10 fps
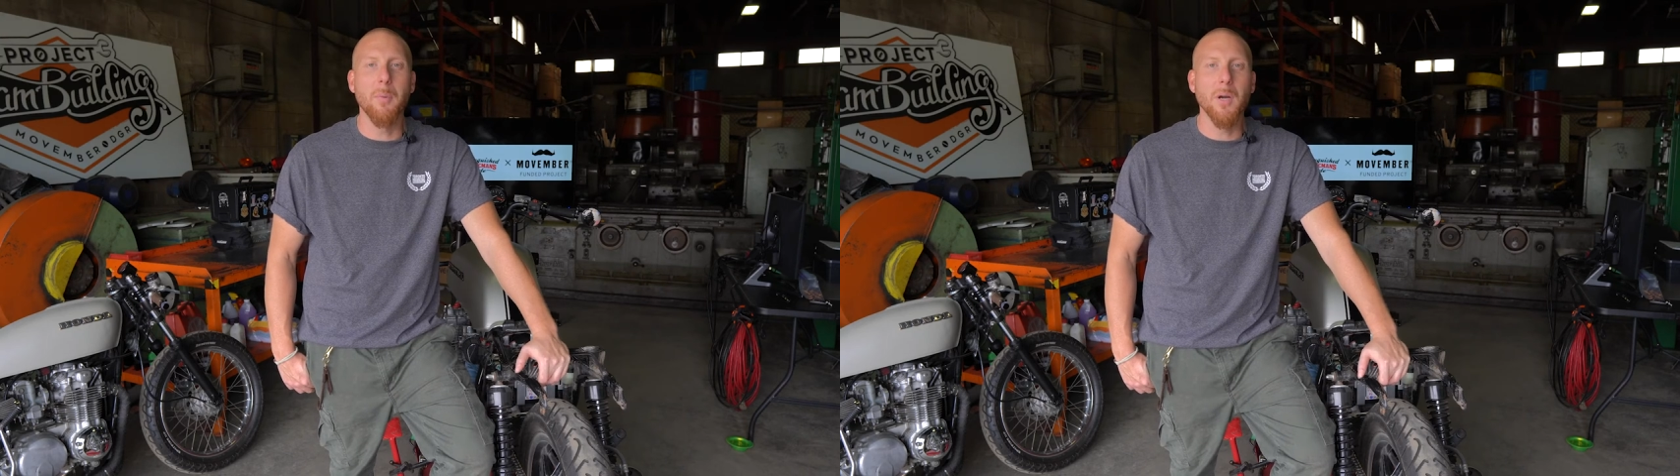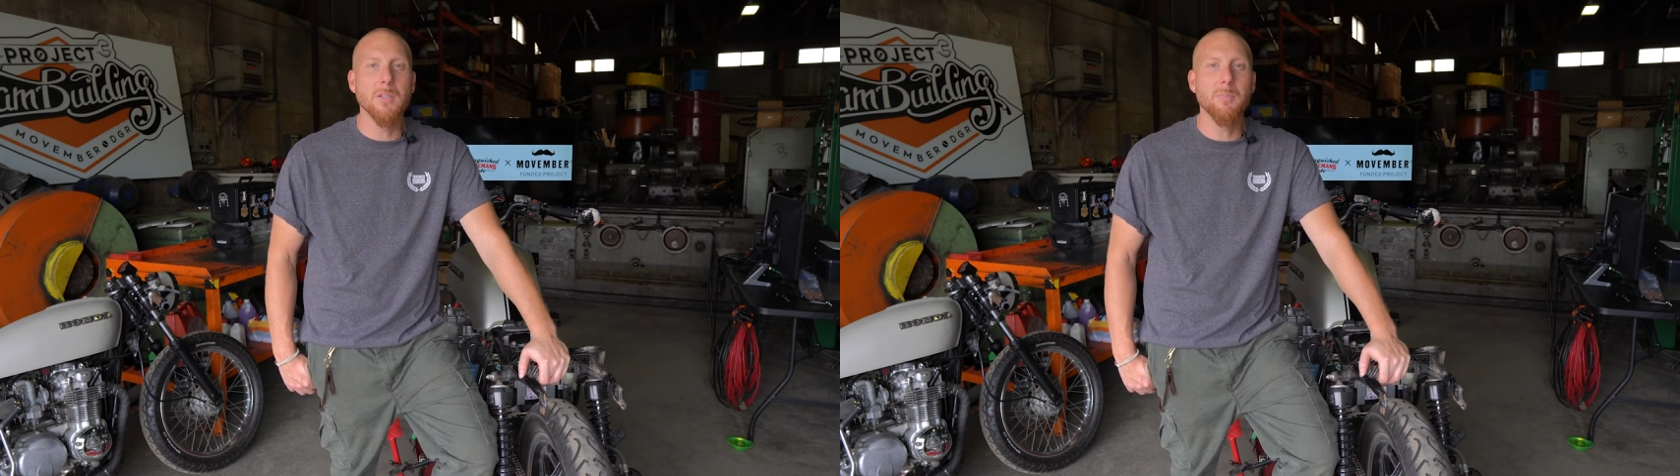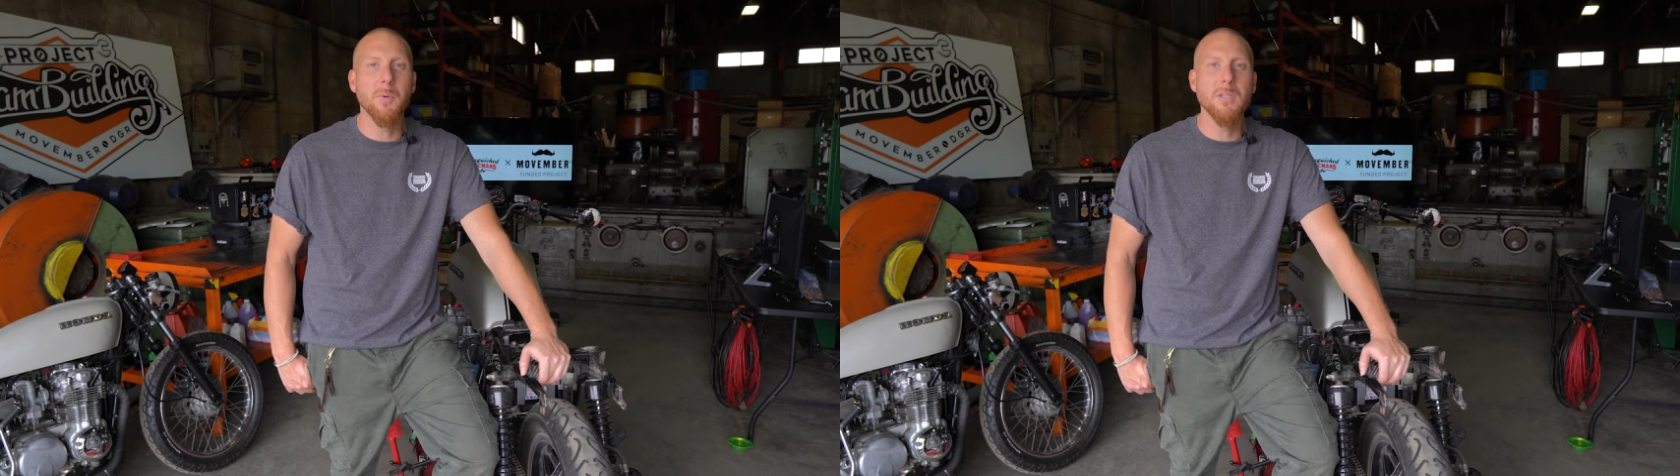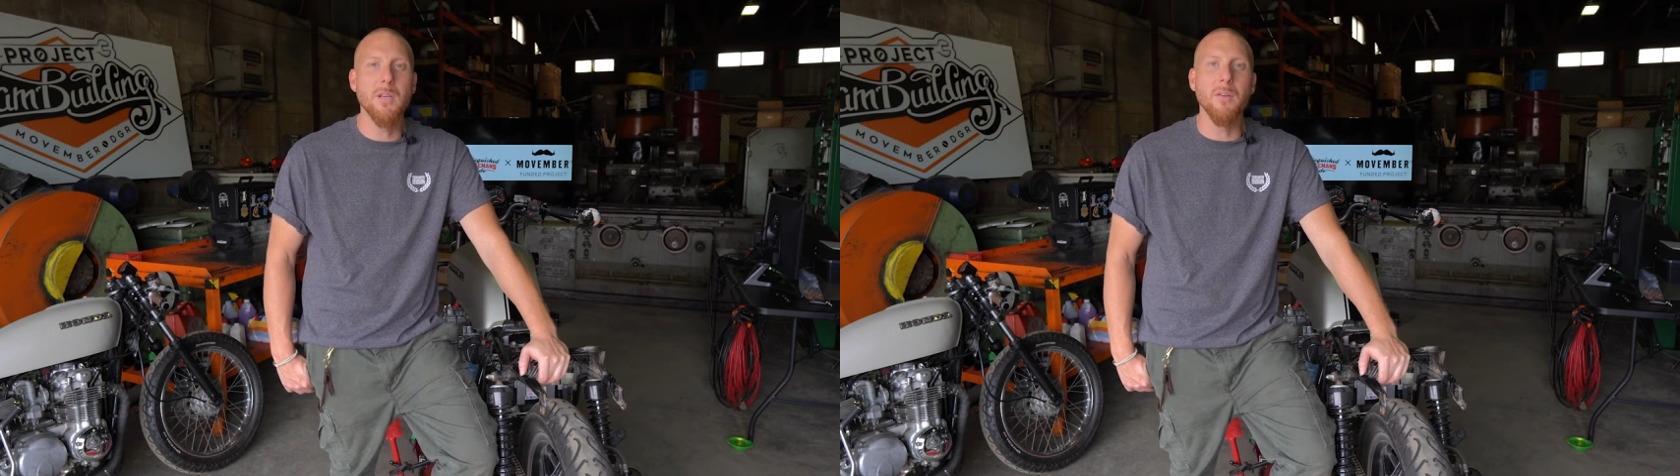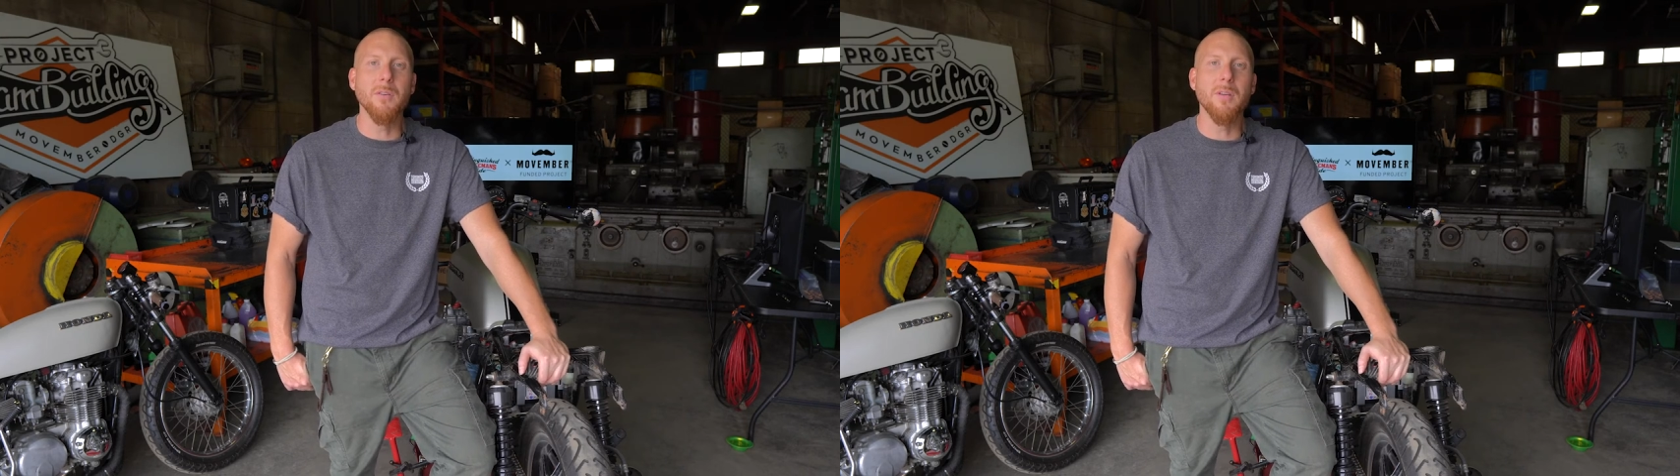participants
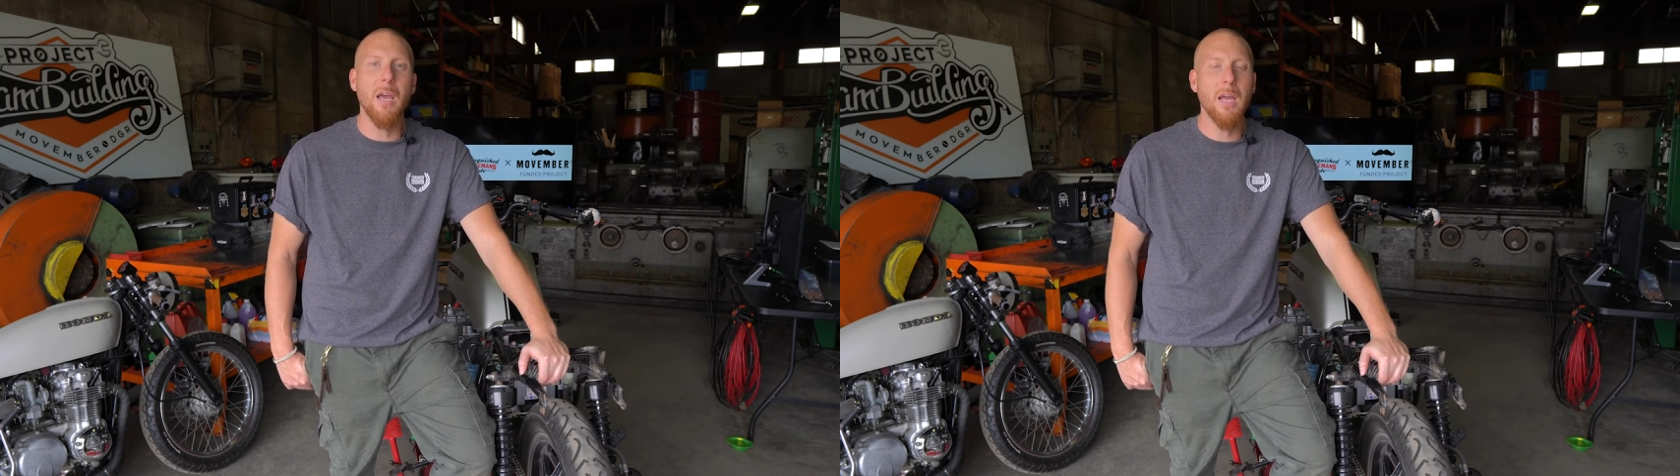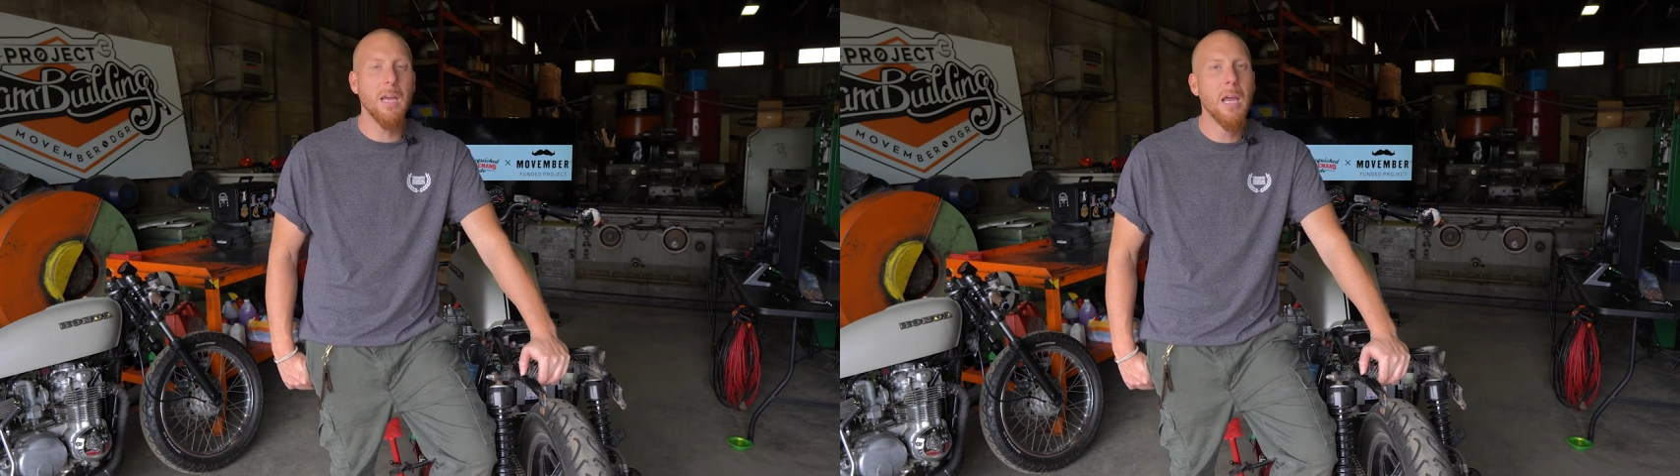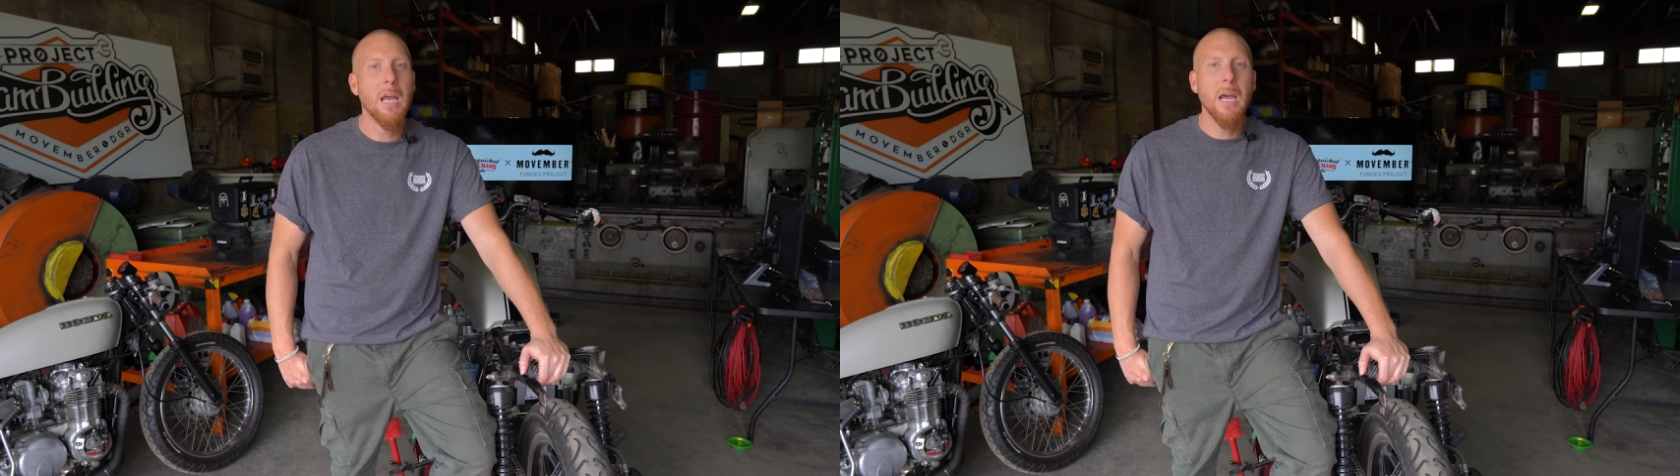the other day,